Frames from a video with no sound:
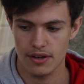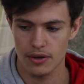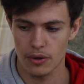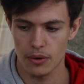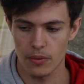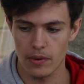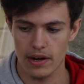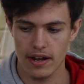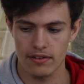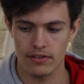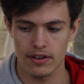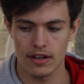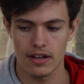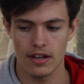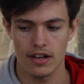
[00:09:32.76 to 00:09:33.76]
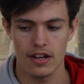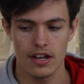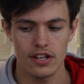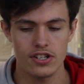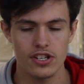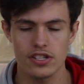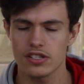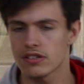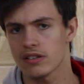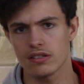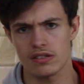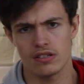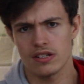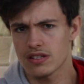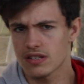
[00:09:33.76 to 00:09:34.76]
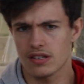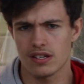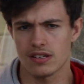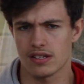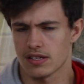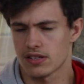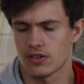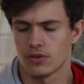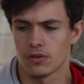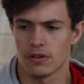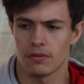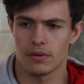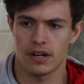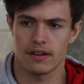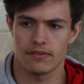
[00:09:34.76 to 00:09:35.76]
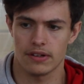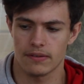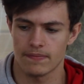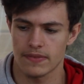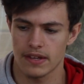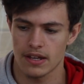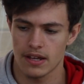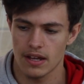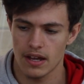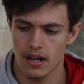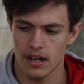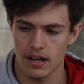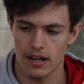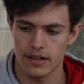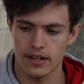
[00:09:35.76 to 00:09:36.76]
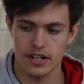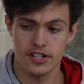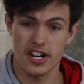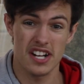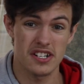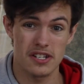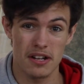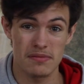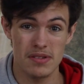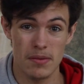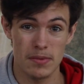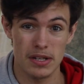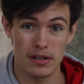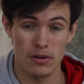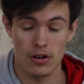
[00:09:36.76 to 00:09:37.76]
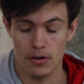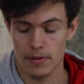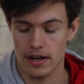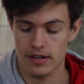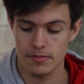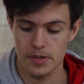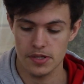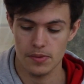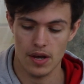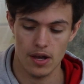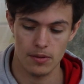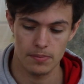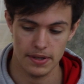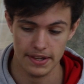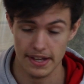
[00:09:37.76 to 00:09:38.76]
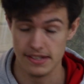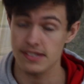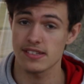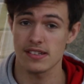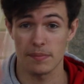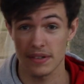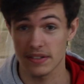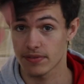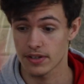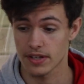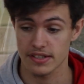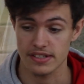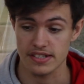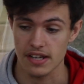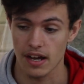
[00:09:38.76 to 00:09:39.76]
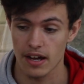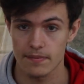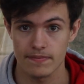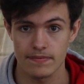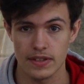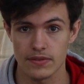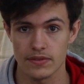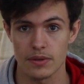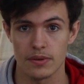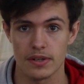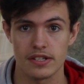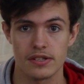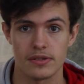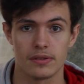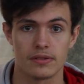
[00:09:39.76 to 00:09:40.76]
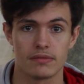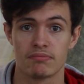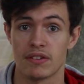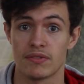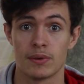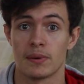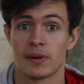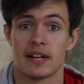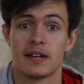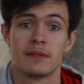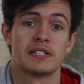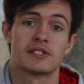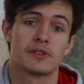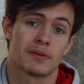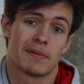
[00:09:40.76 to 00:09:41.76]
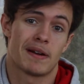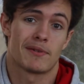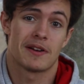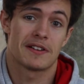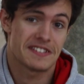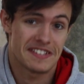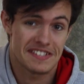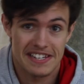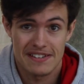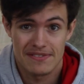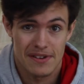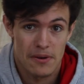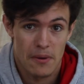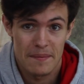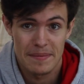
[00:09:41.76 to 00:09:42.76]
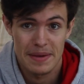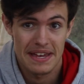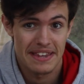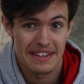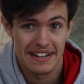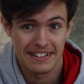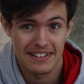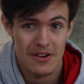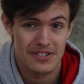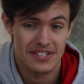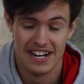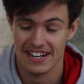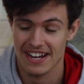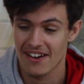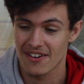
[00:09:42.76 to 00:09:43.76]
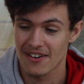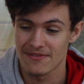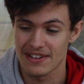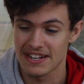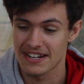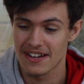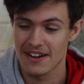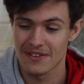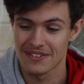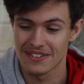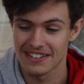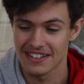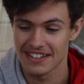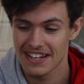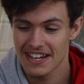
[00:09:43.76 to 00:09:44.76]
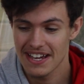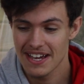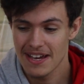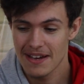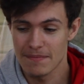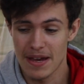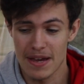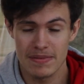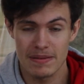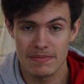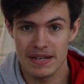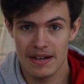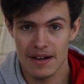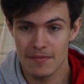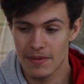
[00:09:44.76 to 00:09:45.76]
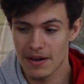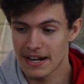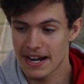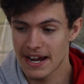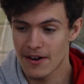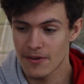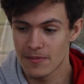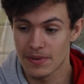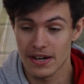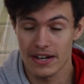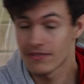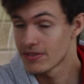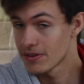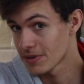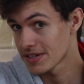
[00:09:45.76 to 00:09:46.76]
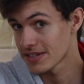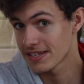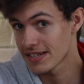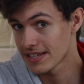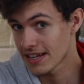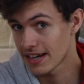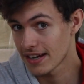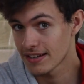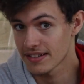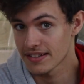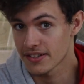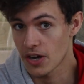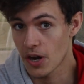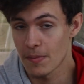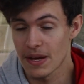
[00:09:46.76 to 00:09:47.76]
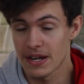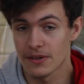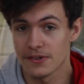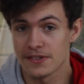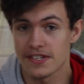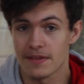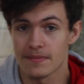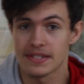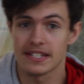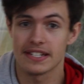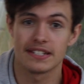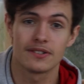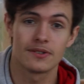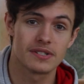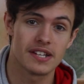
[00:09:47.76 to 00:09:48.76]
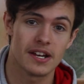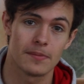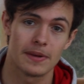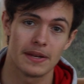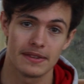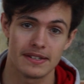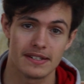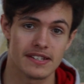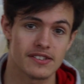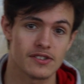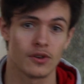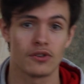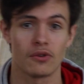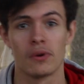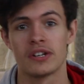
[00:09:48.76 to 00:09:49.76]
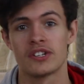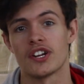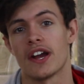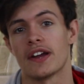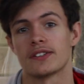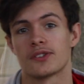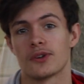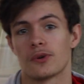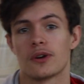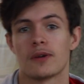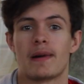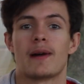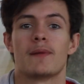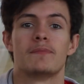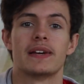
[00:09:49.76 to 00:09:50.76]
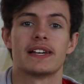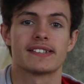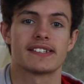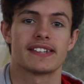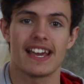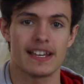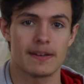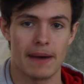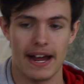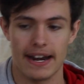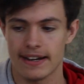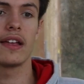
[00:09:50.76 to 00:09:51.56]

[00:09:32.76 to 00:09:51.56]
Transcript: or whatever. Just because it's cool or whatever. And I changed up some of the lore about him as well, but that's something for another time. If you want to hear me talk about Ras Nasi for a bit, then go check out a video that maybe be up by now, but if you want to see that, comment or something, or tell me in the Discord, oi Jake, talk about Big Snake Man.